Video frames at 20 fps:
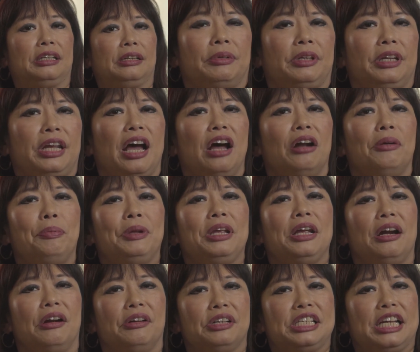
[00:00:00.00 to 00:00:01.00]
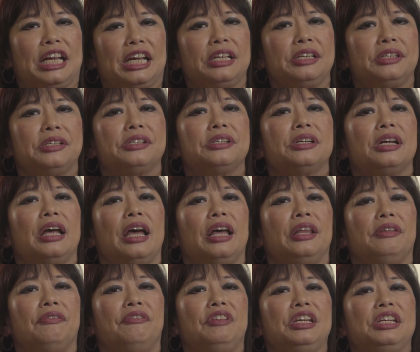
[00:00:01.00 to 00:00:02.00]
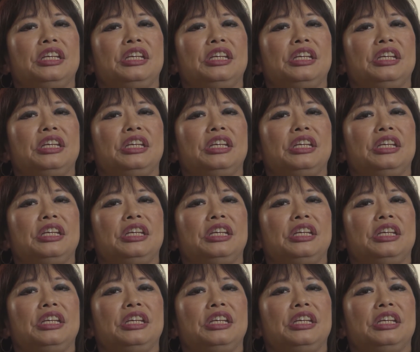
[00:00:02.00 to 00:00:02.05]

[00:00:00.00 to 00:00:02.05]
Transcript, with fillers: The RPR test and the